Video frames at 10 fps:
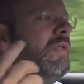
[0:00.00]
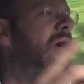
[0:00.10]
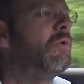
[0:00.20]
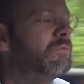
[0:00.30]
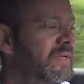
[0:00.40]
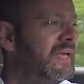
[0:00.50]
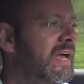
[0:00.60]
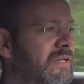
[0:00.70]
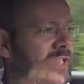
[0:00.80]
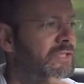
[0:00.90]
The old
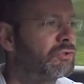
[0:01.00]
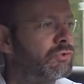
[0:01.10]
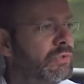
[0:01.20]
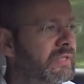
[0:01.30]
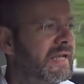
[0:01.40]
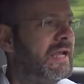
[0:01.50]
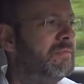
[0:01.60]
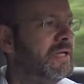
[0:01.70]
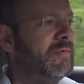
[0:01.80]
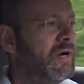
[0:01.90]
V8 extruded
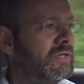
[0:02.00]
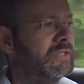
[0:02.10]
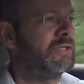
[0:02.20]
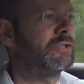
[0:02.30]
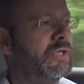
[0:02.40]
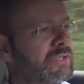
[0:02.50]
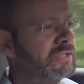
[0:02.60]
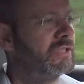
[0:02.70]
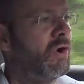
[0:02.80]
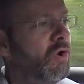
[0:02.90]
aluminium architecture has
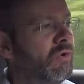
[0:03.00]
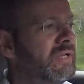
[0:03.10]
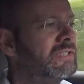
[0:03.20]
gone.